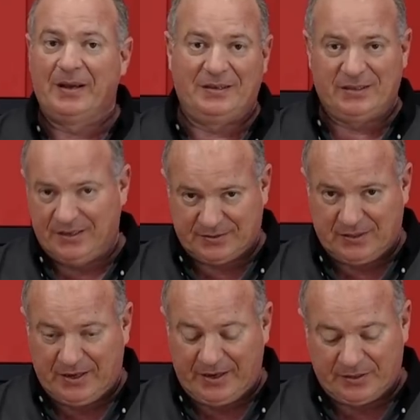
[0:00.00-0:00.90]
a test
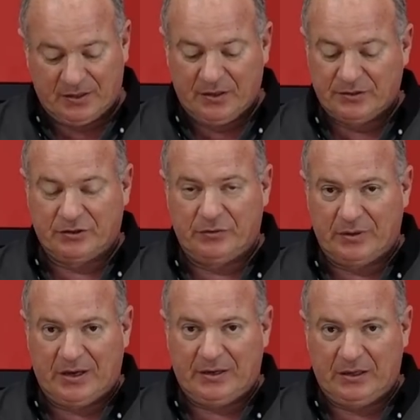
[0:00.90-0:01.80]
light. So
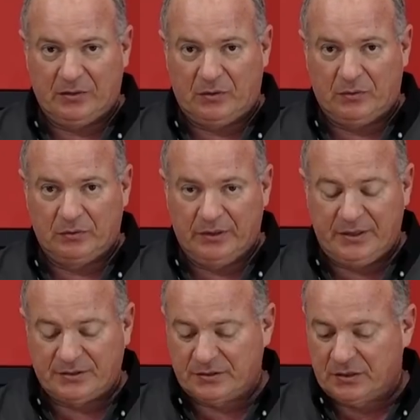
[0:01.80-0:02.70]
not a long
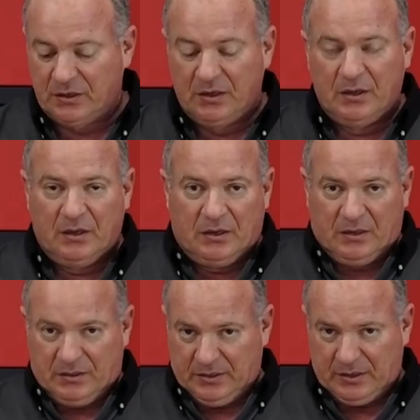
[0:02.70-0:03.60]
list.
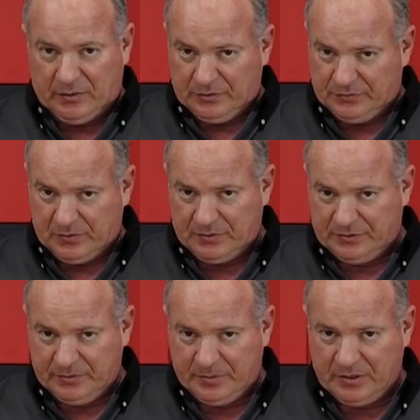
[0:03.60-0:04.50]
Now as far
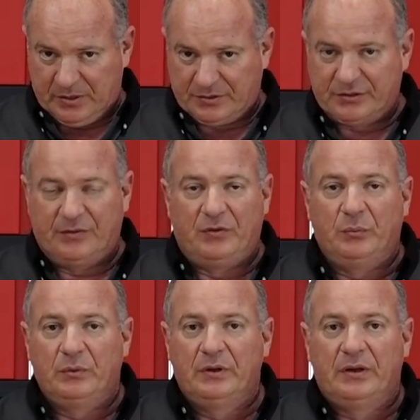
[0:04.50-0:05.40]
as the parts, if you
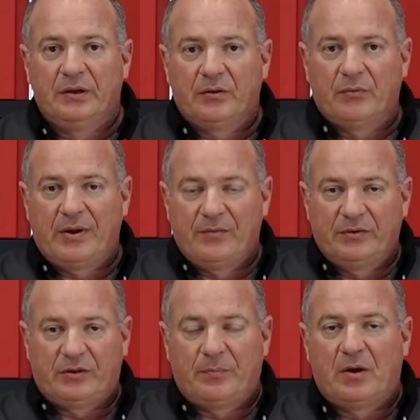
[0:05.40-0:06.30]
would
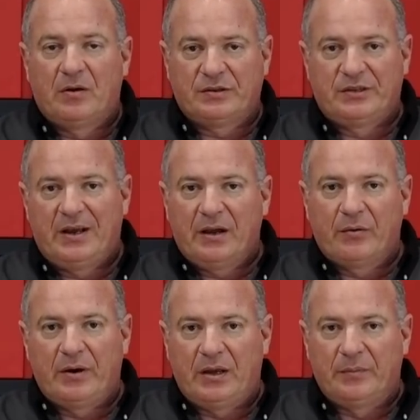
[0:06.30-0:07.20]
reference our parts
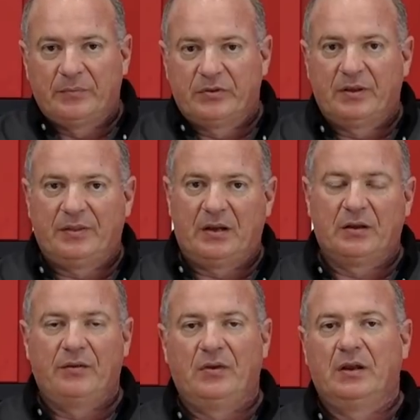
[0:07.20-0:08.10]
diagrams, that'll
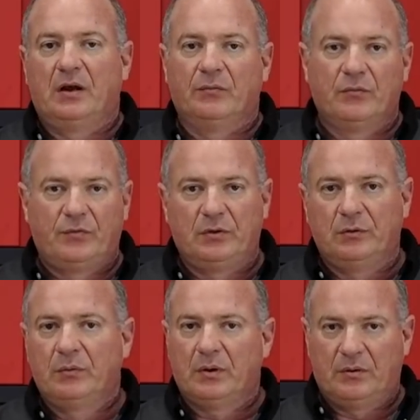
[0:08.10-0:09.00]
give you an
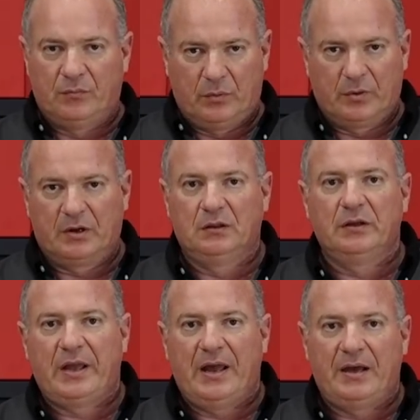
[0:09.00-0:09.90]
overview of what we're going to
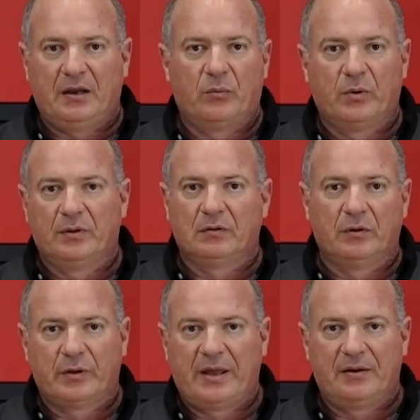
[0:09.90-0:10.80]
look at and where they're
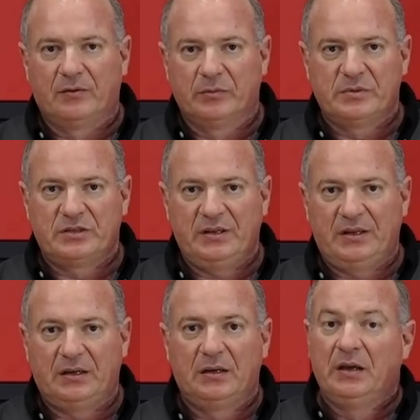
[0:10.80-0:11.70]
located on the
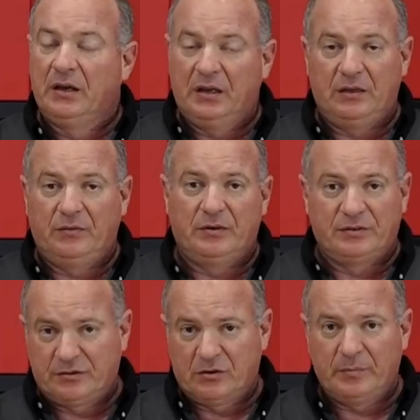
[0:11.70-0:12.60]
machine. And if you
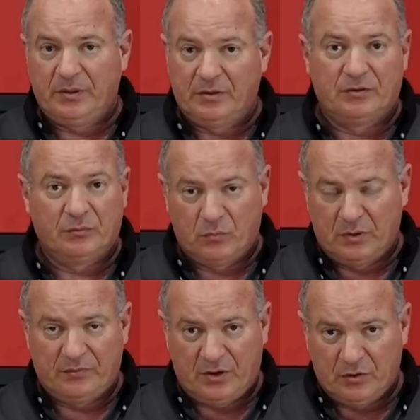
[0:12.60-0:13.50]
determine that
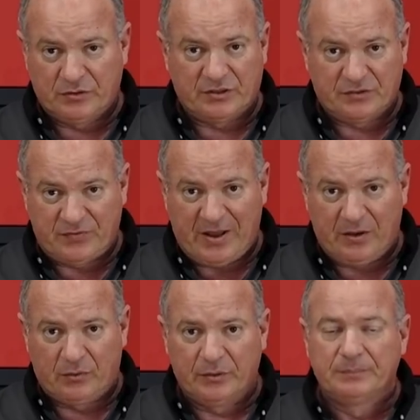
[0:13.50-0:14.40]
one of yours has
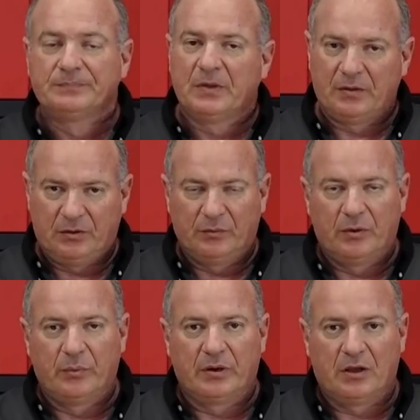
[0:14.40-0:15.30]
failed, you'll
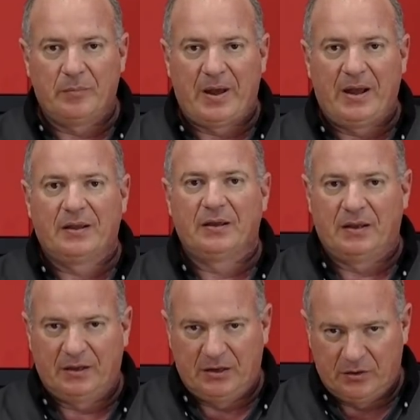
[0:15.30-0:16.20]
know where to go back
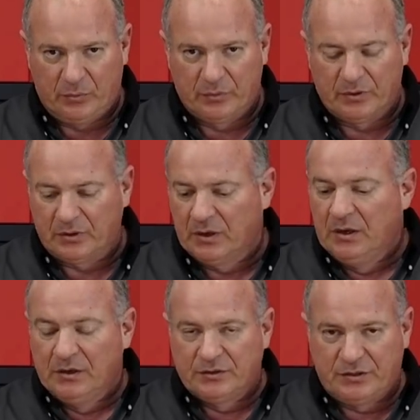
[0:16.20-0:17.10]
and get it ordered.
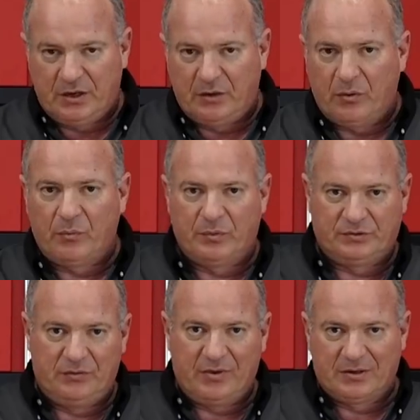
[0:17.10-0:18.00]
So
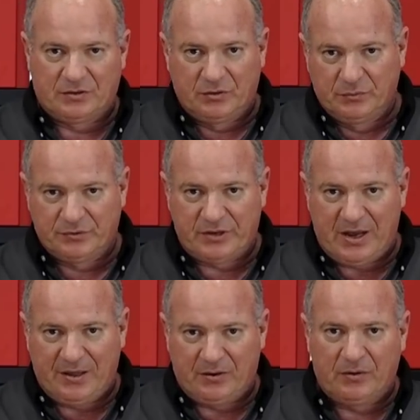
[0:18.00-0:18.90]
once you've got your tools
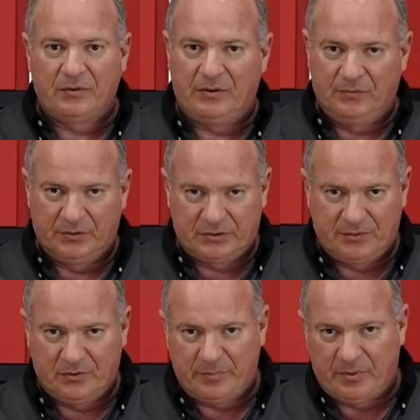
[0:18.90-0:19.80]
together and you've looked
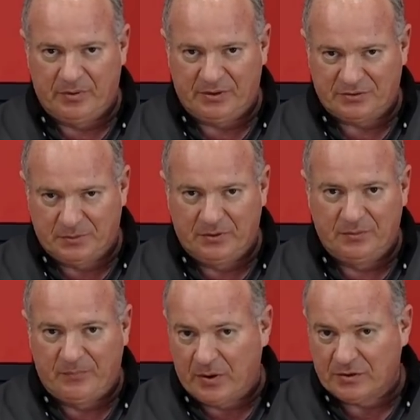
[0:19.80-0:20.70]
over the
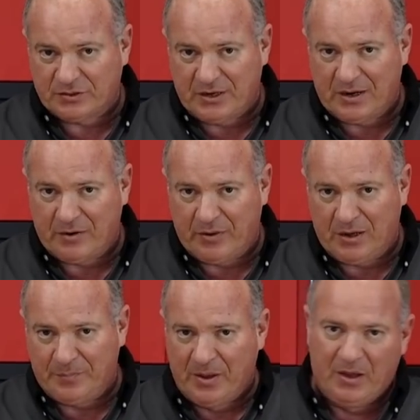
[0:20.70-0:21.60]
exploded parts
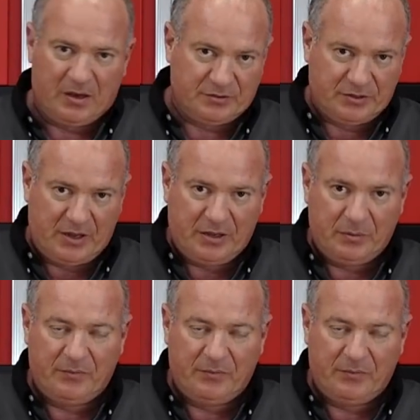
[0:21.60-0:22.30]
diagram, I'll take you